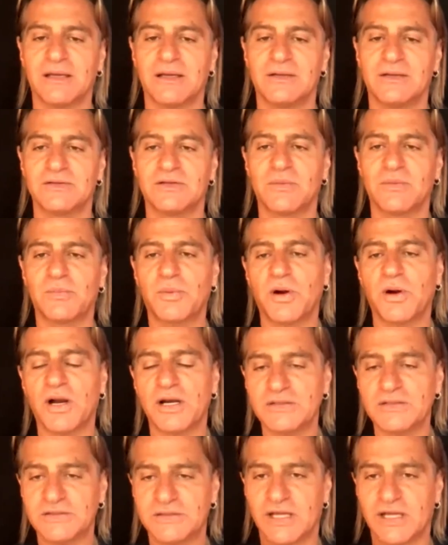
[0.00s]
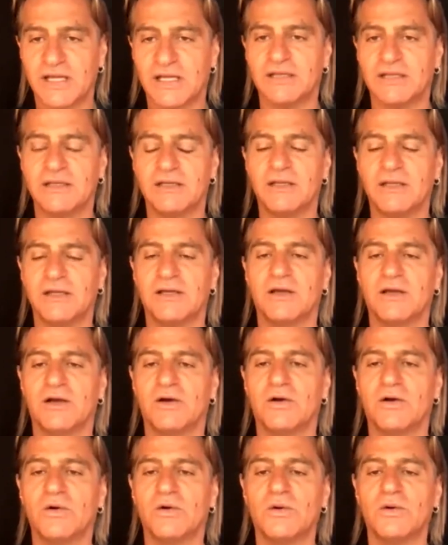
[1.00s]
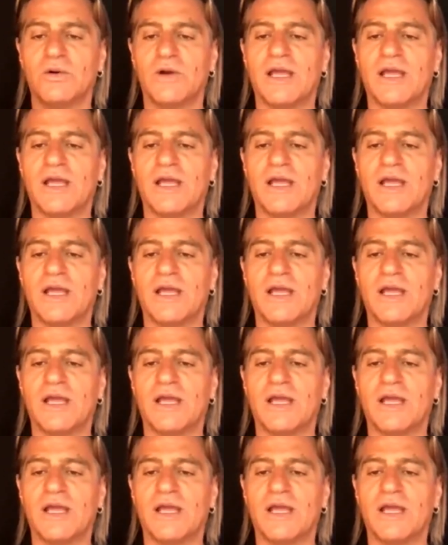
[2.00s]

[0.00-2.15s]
the person who